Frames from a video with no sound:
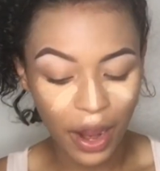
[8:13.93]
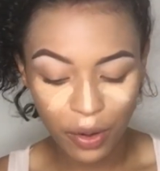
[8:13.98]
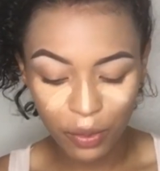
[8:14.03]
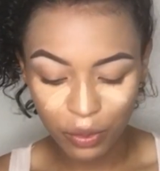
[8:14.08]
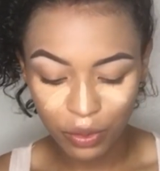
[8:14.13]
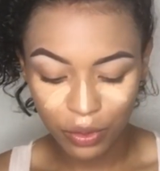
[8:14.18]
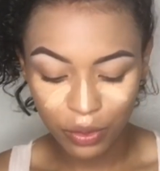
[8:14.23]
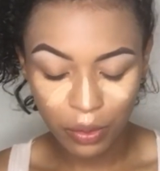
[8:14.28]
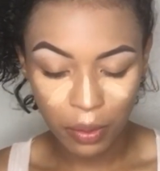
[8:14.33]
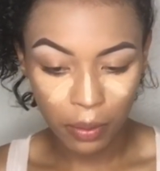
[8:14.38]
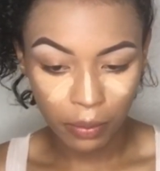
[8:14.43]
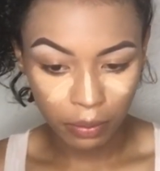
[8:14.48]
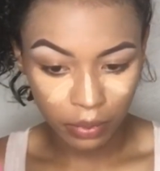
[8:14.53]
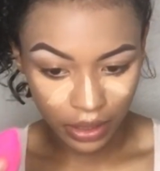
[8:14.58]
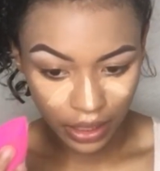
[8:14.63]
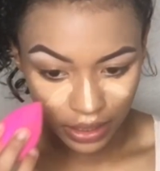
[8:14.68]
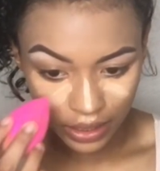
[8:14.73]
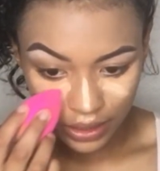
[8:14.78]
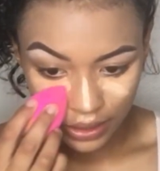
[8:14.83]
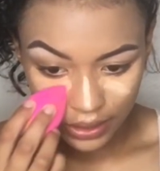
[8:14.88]
will
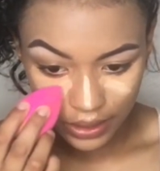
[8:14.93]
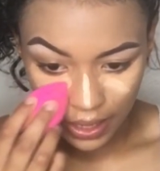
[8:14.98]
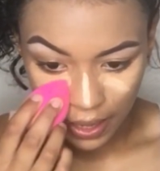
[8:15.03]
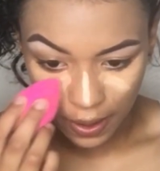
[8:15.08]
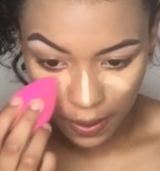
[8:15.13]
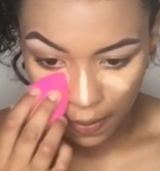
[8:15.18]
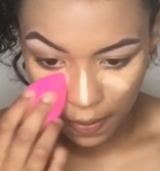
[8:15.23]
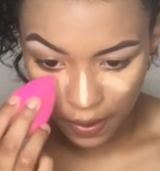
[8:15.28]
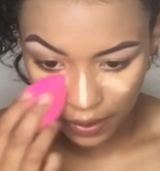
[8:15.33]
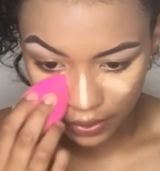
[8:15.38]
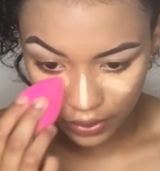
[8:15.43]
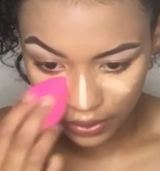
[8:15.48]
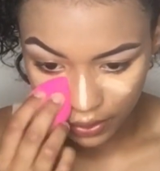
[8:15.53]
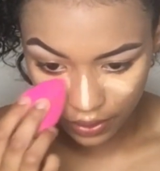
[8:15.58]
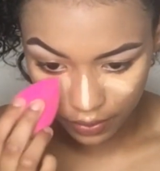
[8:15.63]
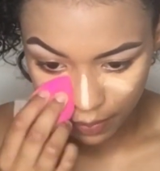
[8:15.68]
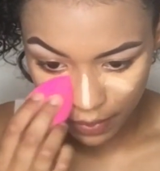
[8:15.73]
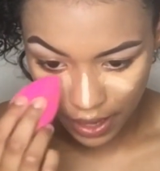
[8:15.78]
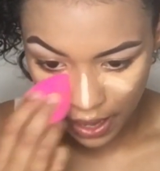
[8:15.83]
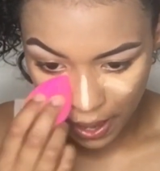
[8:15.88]
blend this out
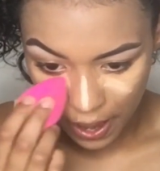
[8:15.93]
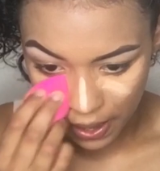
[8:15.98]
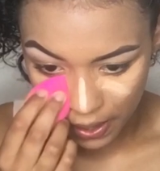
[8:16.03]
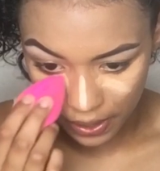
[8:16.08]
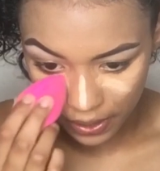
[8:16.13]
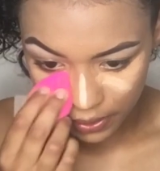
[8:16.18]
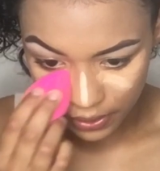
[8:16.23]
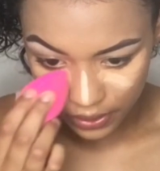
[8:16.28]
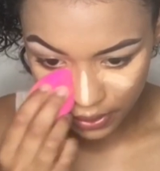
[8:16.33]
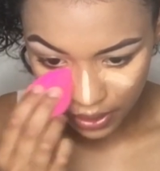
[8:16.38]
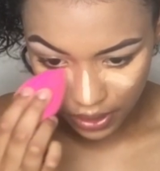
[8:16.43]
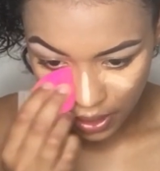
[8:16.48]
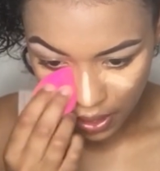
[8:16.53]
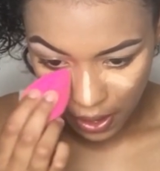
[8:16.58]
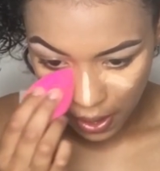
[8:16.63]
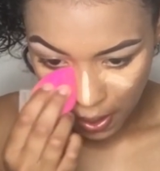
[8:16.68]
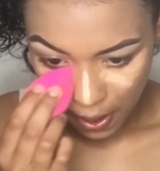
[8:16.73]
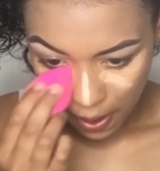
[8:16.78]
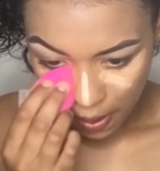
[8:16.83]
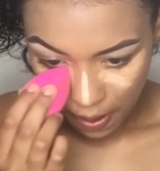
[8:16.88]
underneath my eyes.
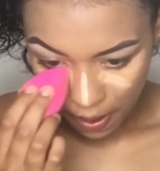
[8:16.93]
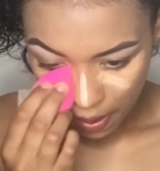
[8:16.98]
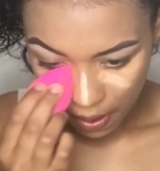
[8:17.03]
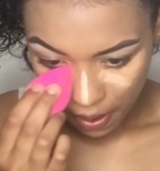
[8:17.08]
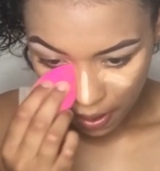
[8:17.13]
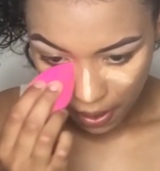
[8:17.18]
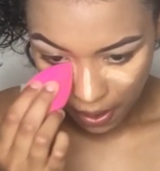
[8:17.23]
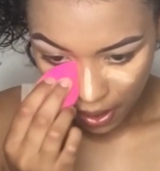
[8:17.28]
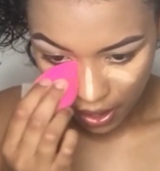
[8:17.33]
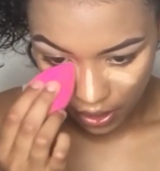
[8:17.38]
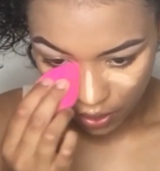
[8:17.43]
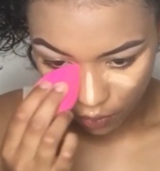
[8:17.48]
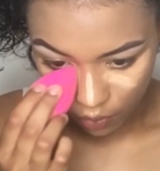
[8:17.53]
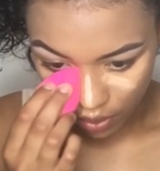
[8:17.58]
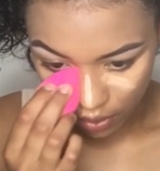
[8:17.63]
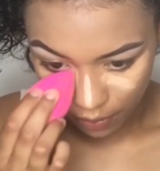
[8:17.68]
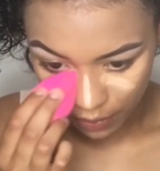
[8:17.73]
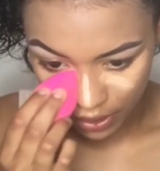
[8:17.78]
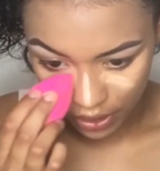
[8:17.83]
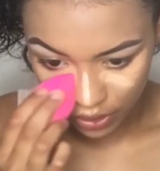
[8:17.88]
And you
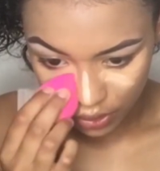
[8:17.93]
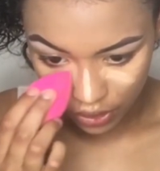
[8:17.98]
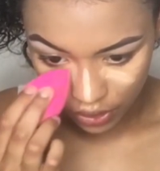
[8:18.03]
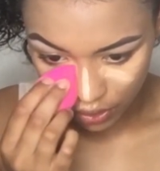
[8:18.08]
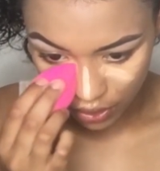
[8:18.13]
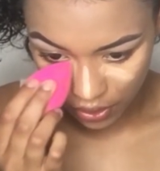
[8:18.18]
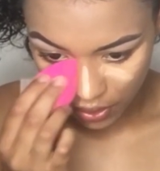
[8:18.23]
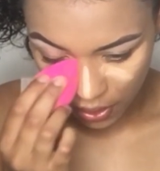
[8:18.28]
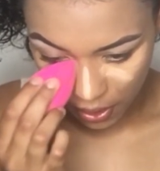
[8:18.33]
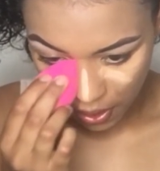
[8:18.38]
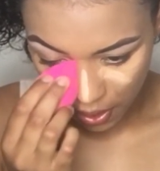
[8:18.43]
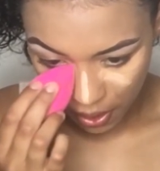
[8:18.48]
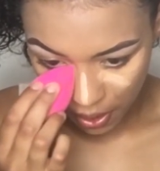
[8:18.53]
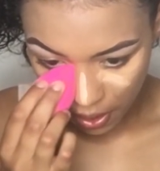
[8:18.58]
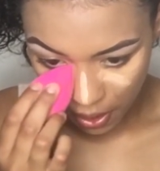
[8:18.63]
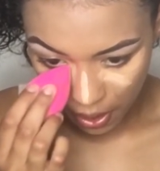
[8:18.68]
want to make sure